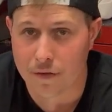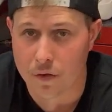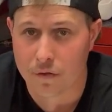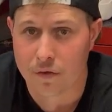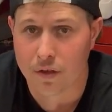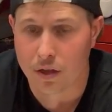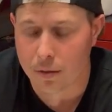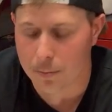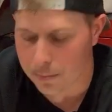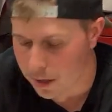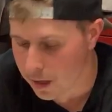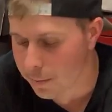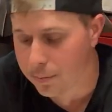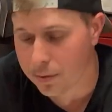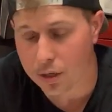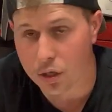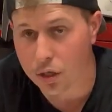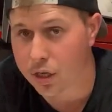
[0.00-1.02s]
feel a
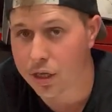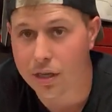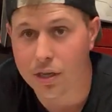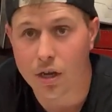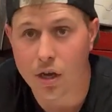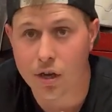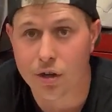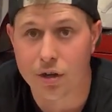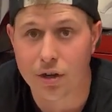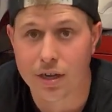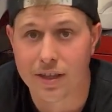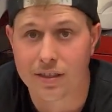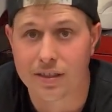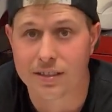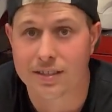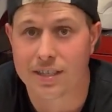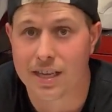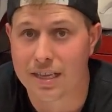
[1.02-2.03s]
bump, look
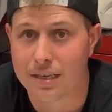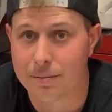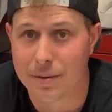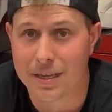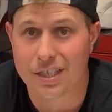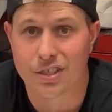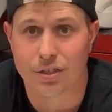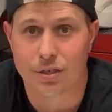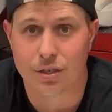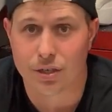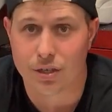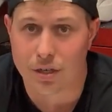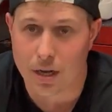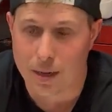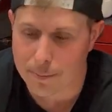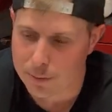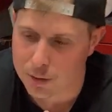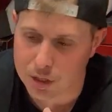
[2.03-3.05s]
underneath the tint. Make sure you're
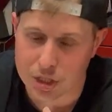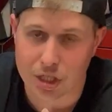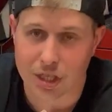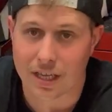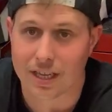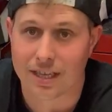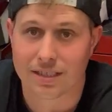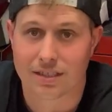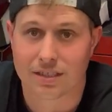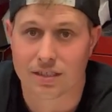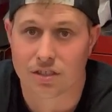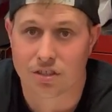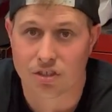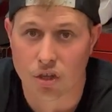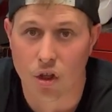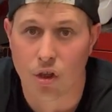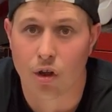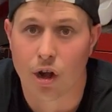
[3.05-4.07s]
not pushing against a
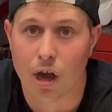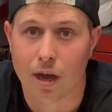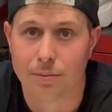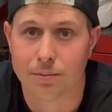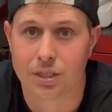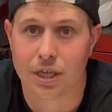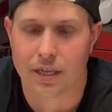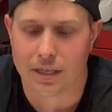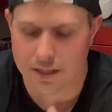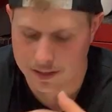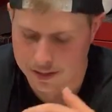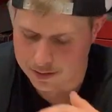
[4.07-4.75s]
solid object.